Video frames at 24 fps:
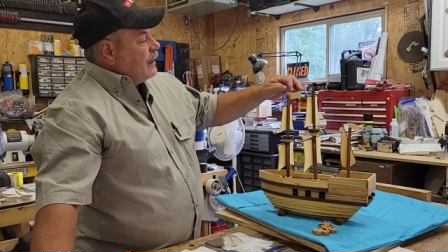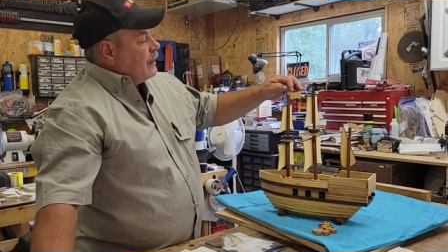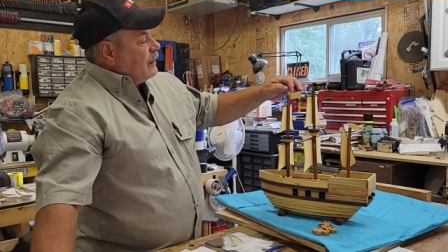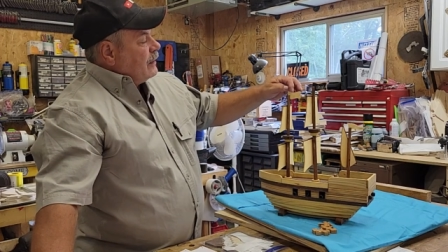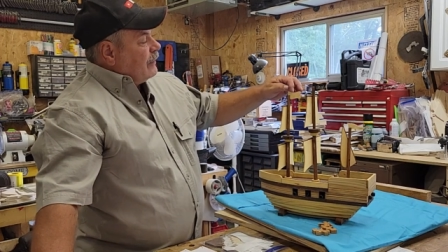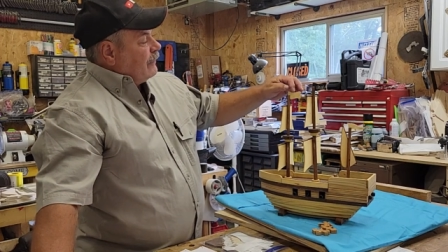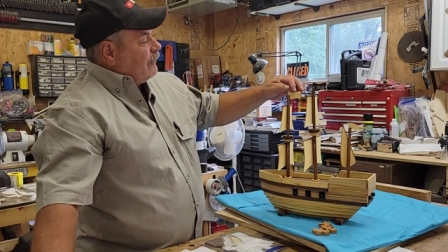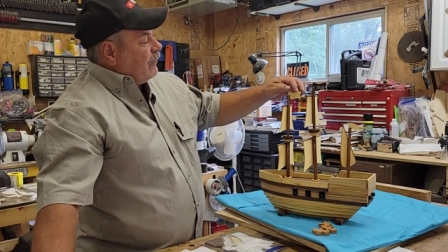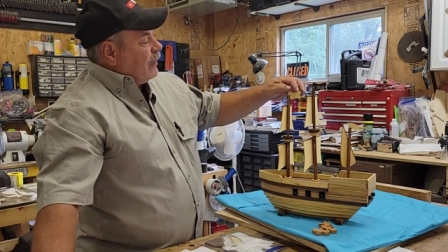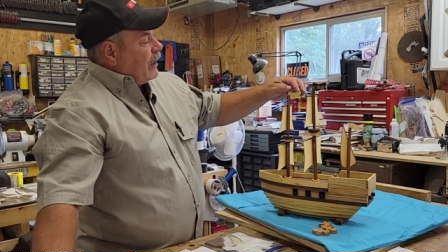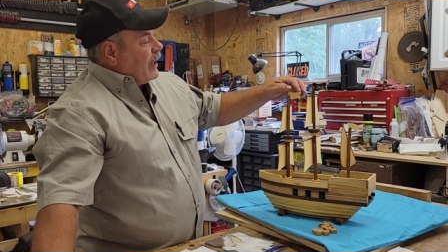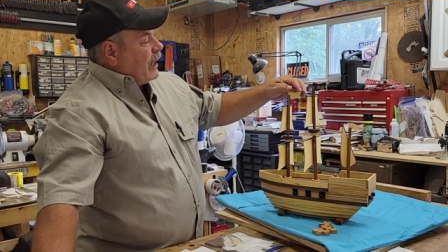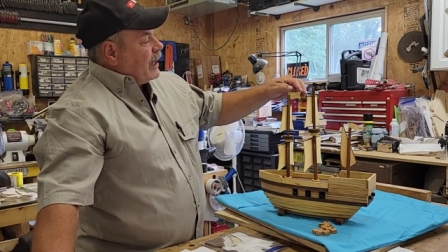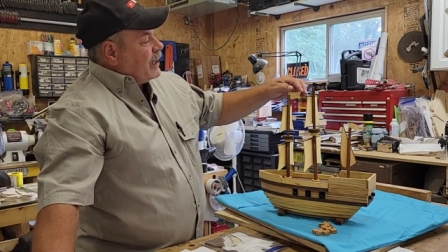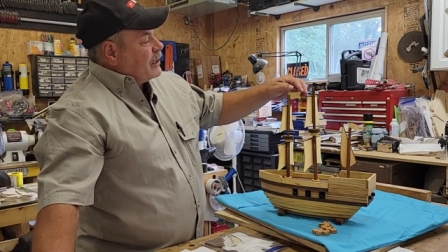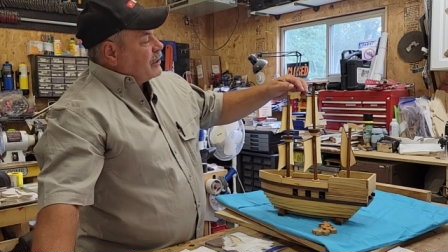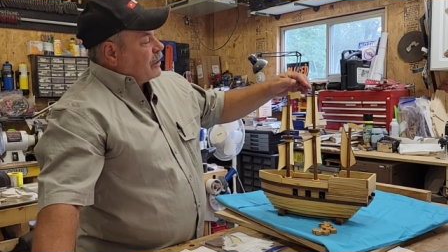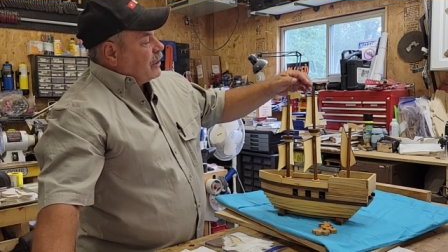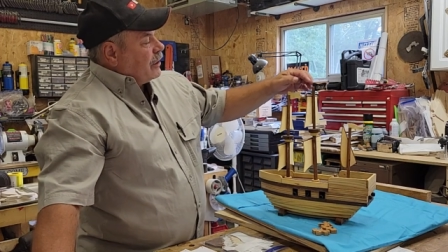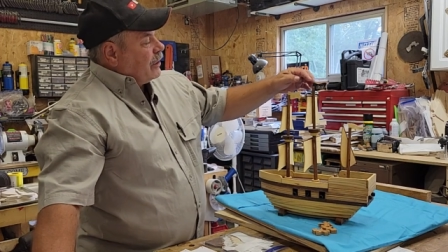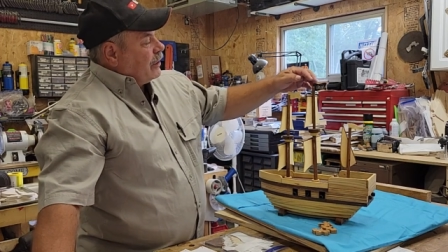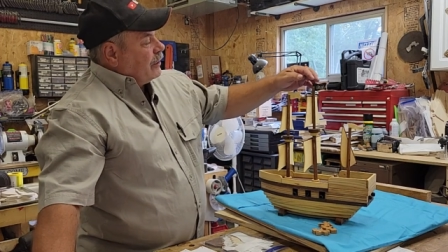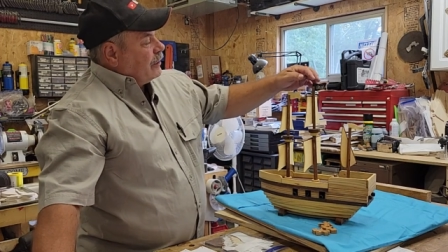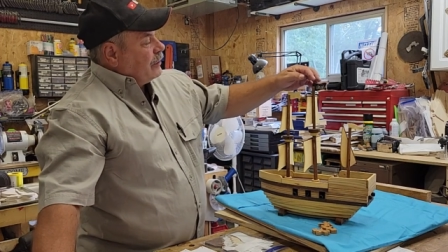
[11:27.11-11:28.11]
The flags
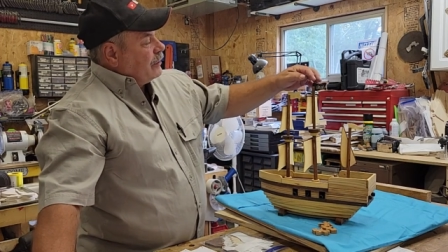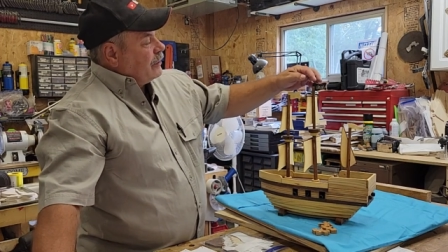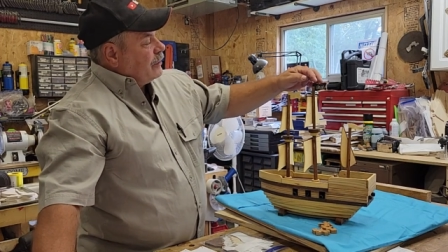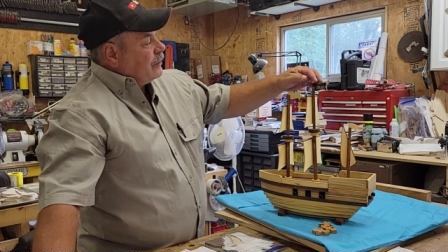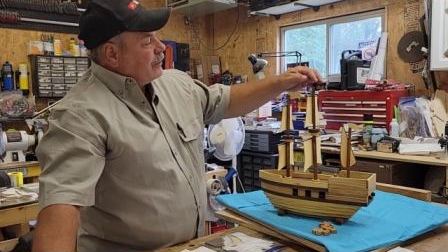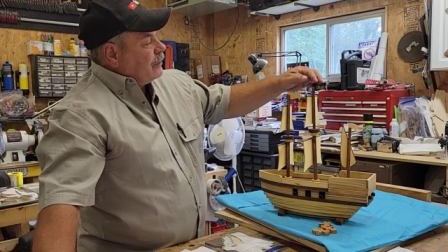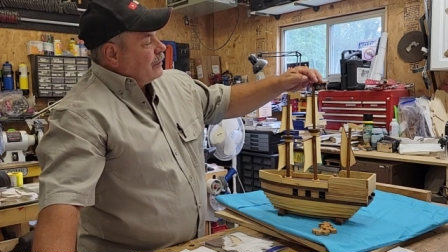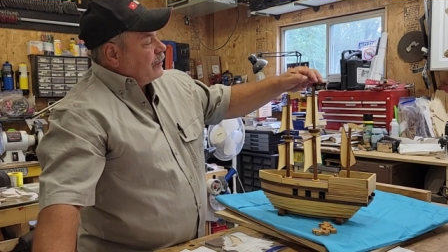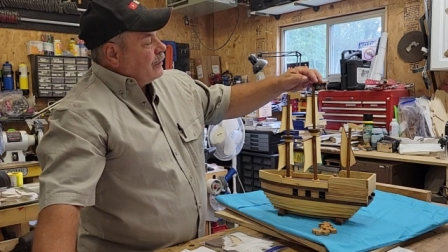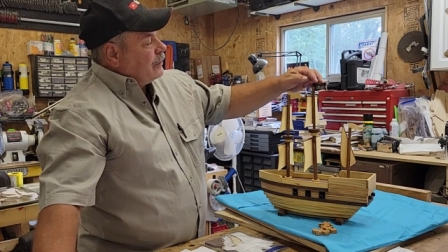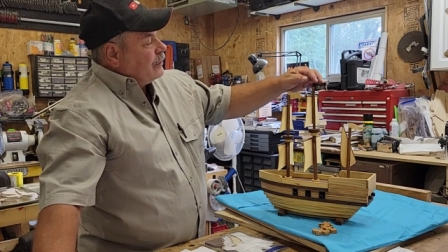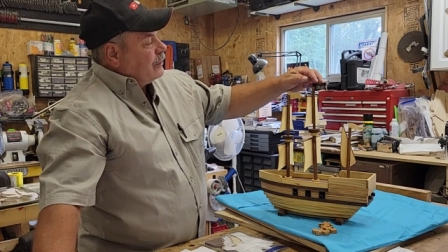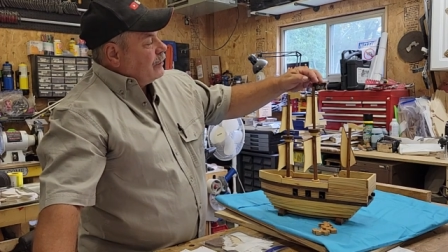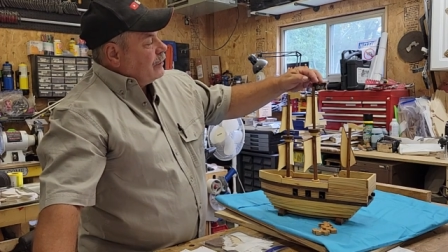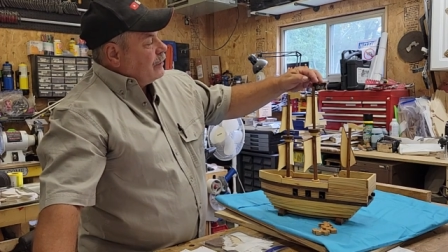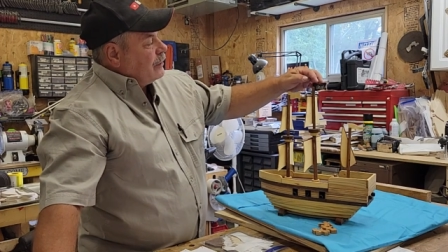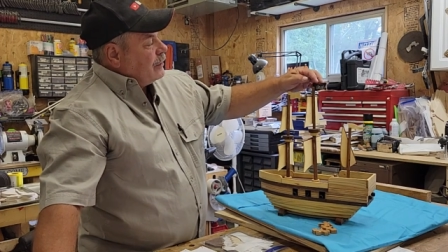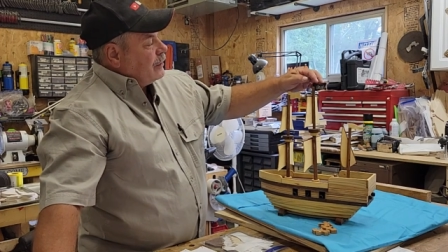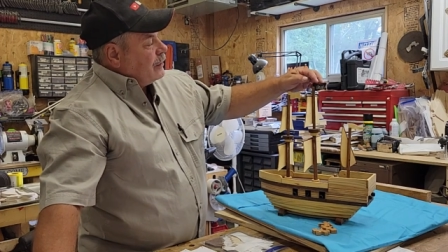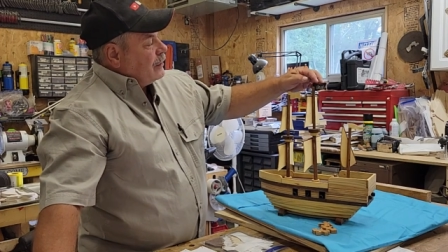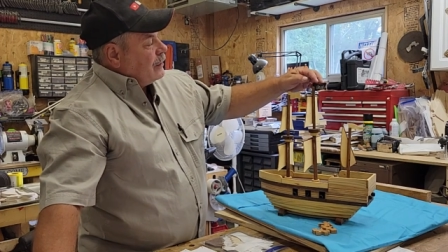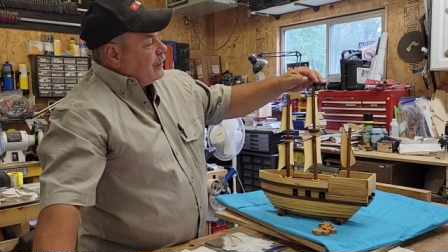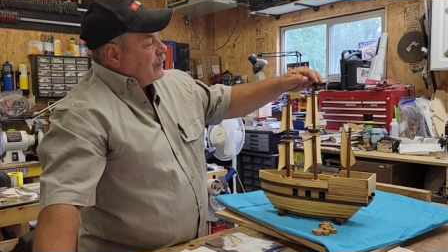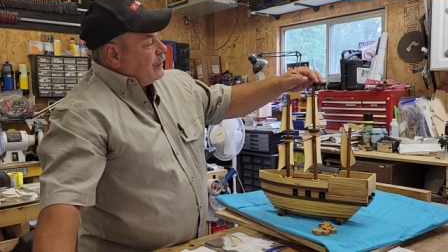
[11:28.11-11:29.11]
are
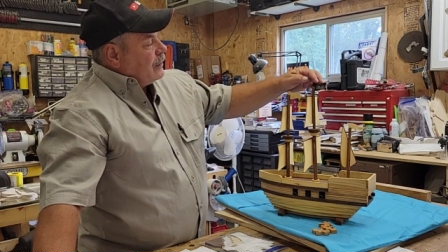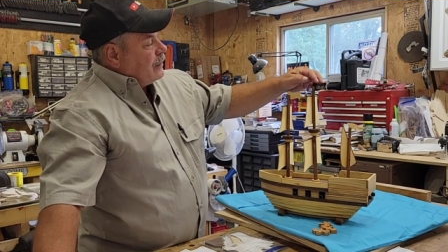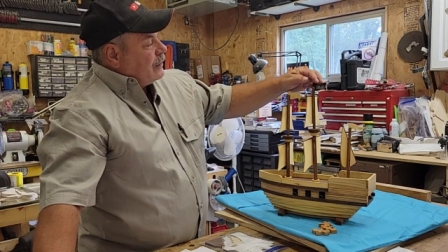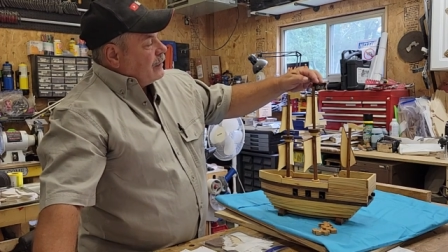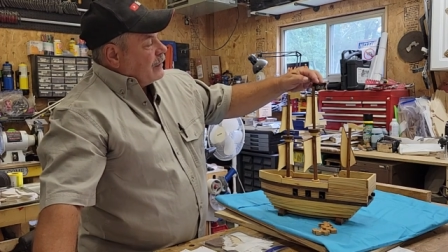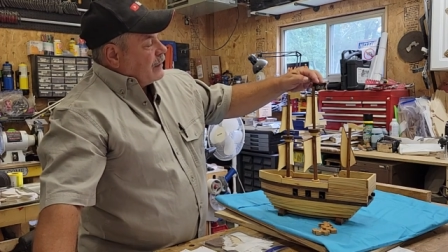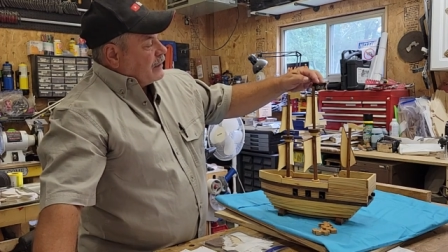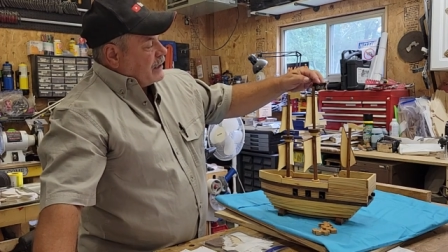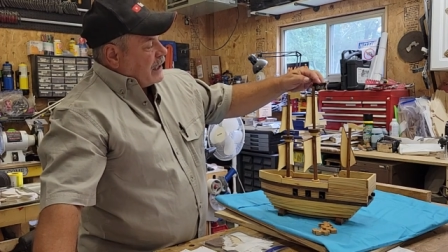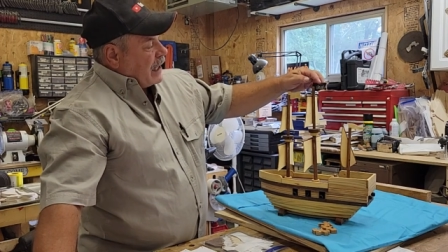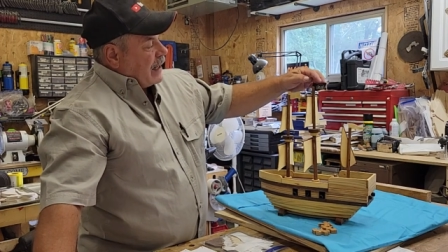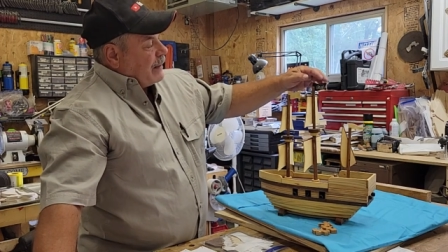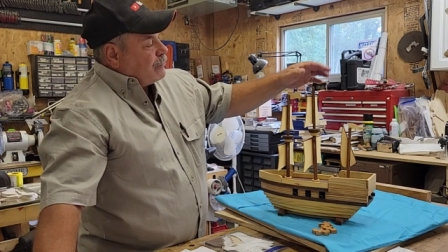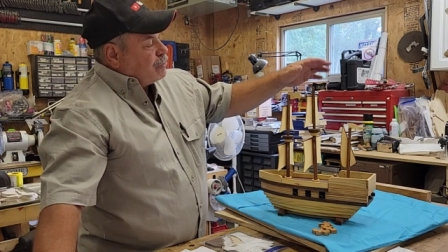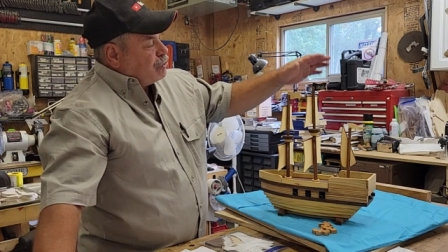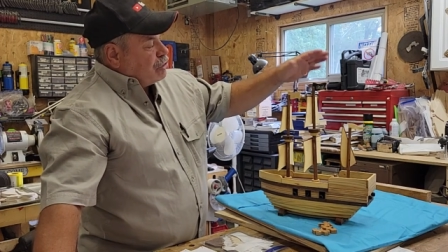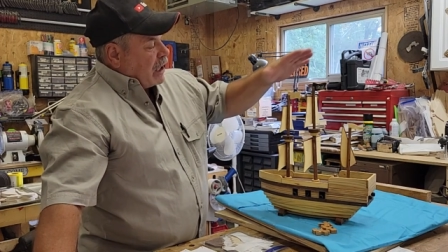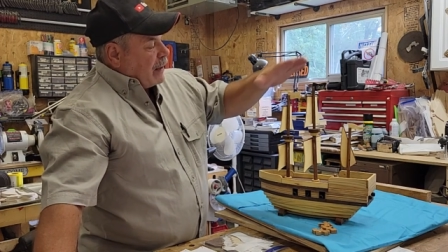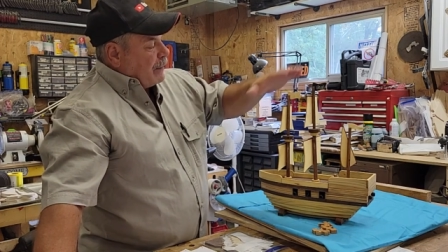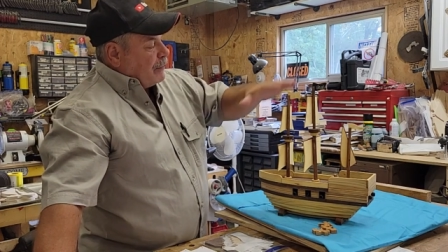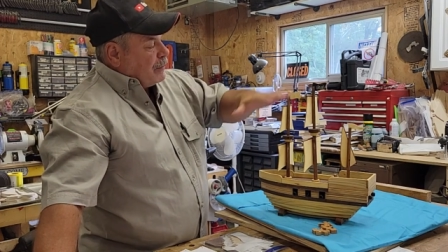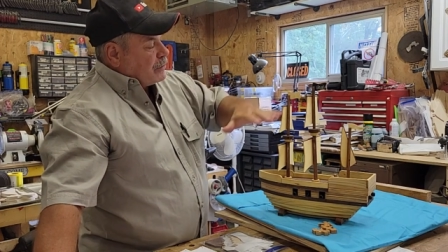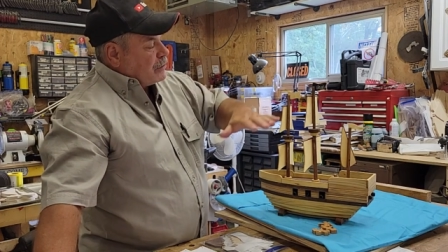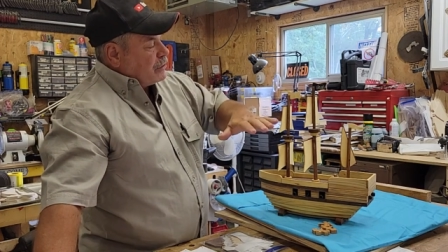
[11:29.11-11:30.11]
the same
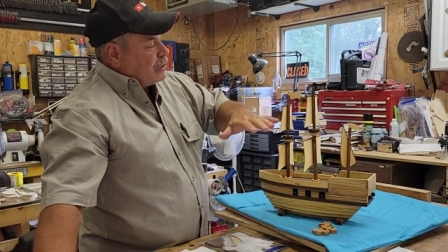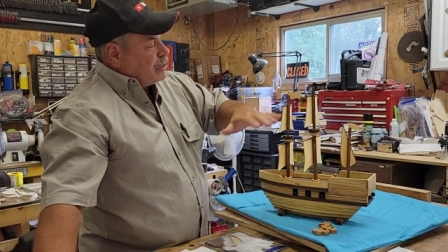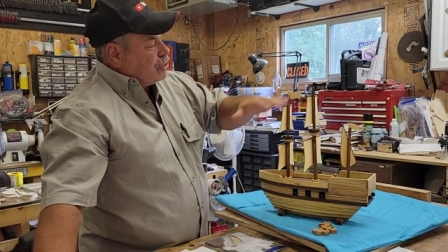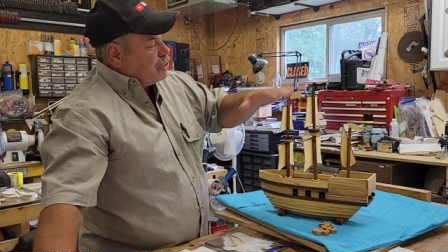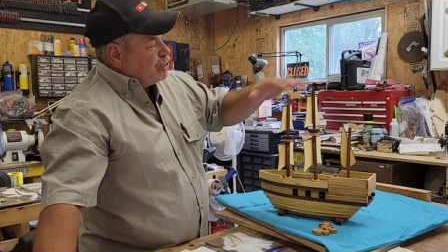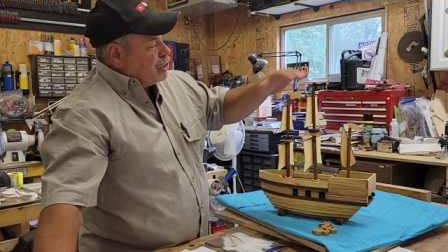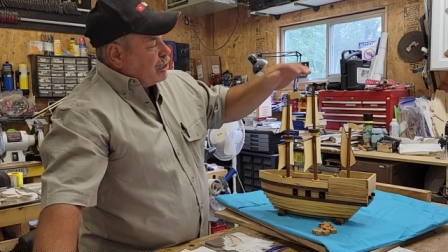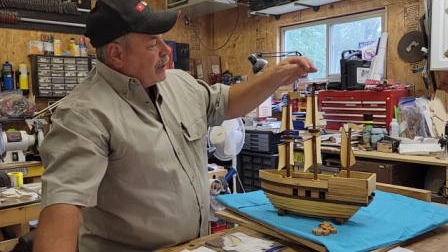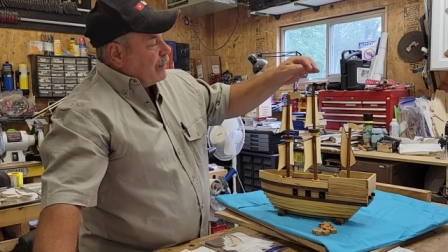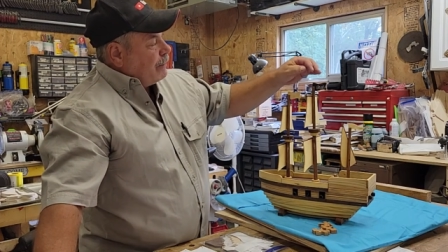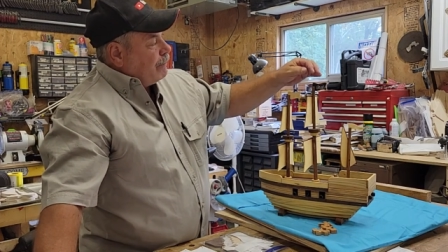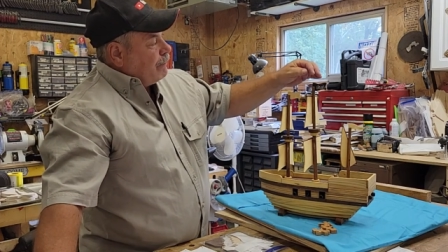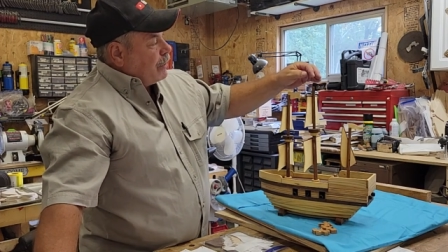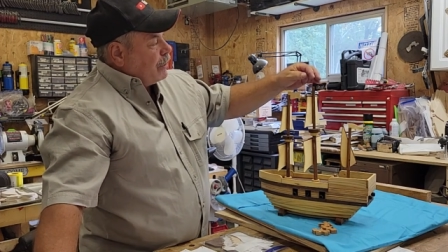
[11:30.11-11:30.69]
shape as the ship,